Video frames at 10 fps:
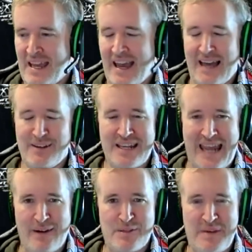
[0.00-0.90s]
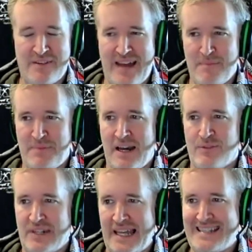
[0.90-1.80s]
how long a character's been a vampire
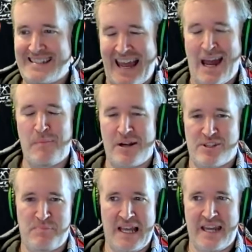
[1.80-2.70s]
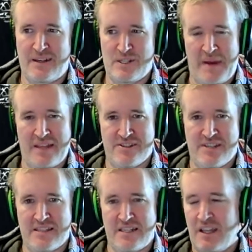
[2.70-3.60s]
related to how much the player knows about the
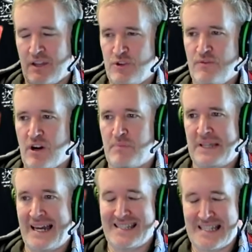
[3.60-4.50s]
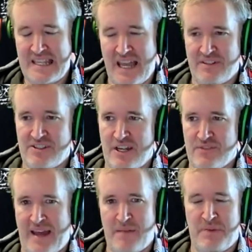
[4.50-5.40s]
setting. If you've got a player that's never
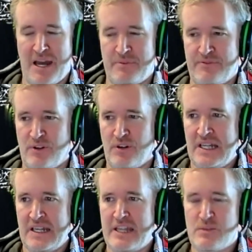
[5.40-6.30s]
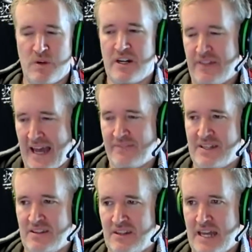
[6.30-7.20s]
touched vampire before, it's worth
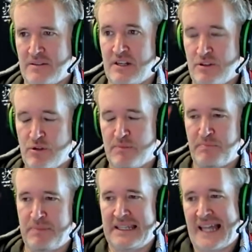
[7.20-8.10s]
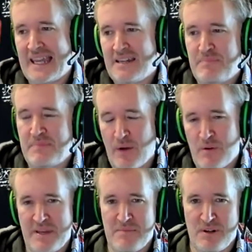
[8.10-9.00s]
having. Then you could know
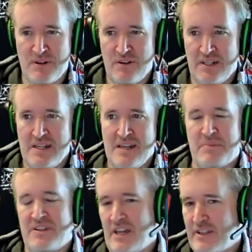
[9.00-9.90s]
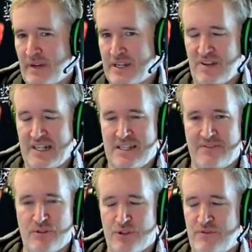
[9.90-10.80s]
a bit more, but the other way is really
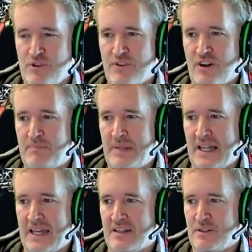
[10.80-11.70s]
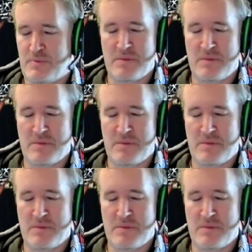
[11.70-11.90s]
difficult. So if you've got a player who's been